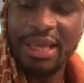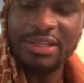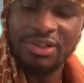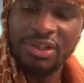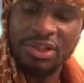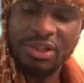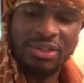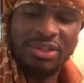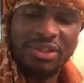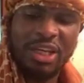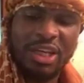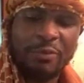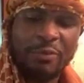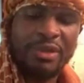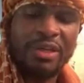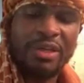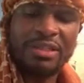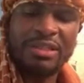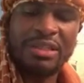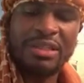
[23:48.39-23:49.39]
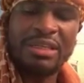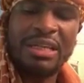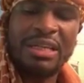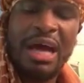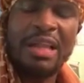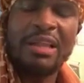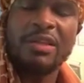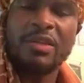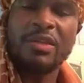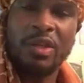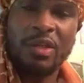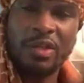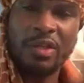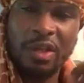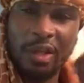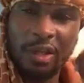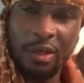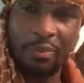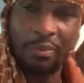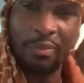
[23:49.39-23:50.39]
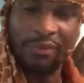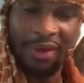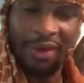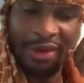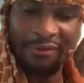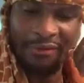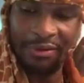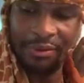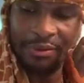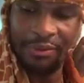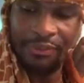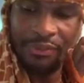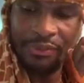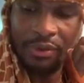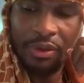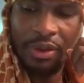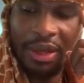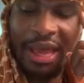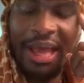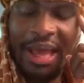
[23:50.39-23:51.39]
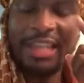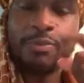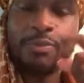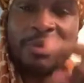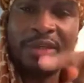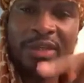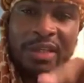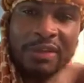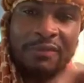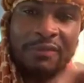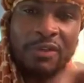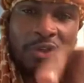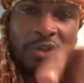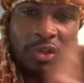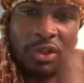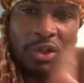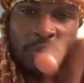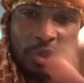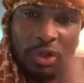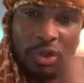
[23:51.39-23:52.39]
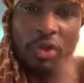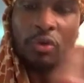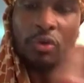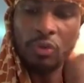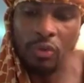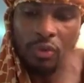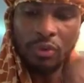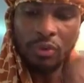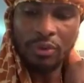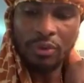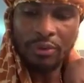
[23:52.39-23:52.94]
And Jesus said, because the knowledge of the kingdom of heaven has been given to you,